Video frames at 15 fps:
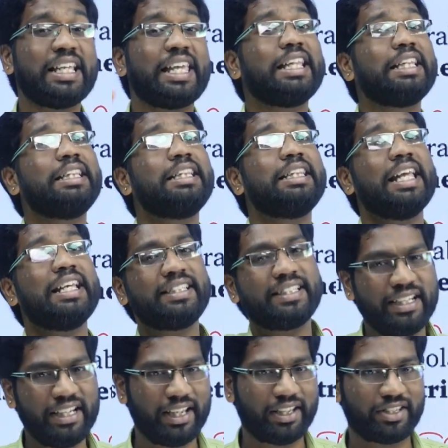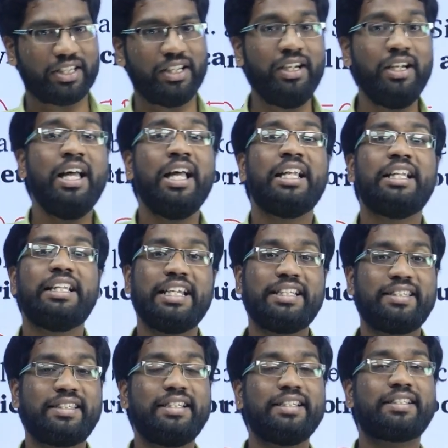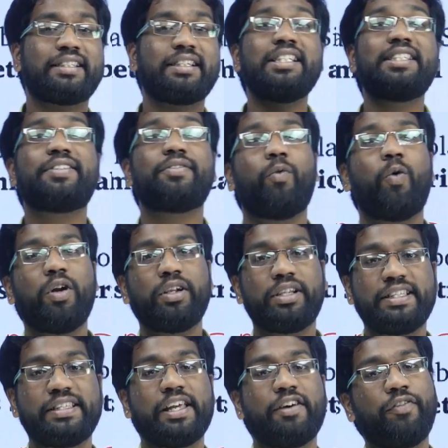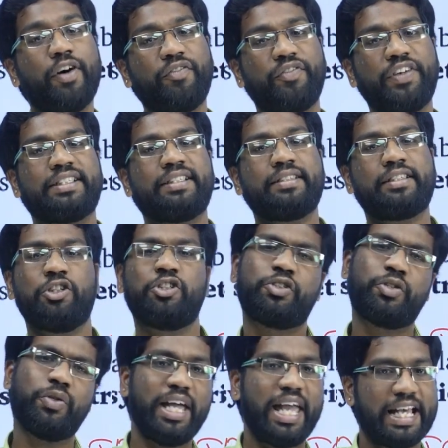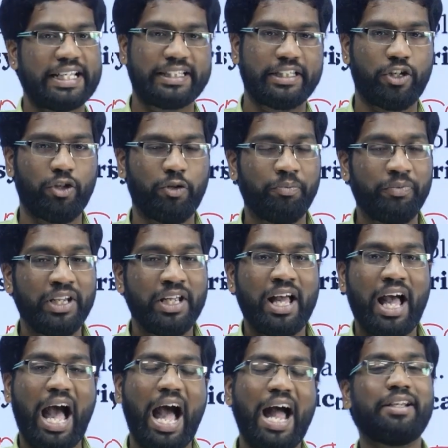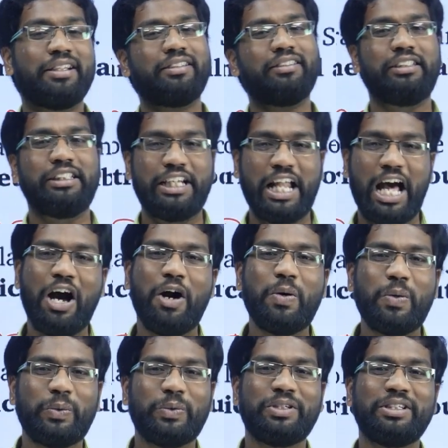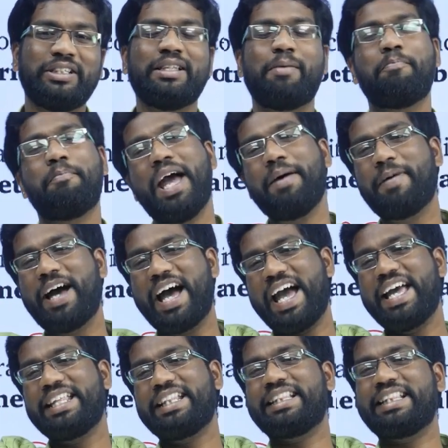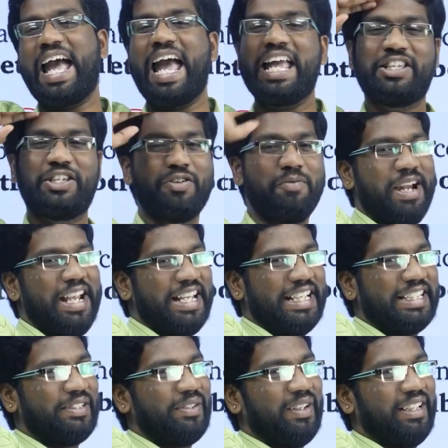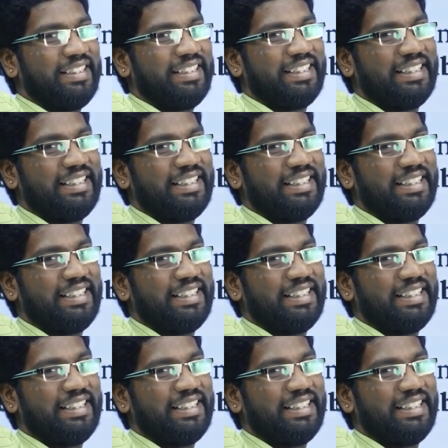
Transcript: In next lecture, let's discuss what is f of x is equal to x cube. And now, bye bye. Thank you, my dear students.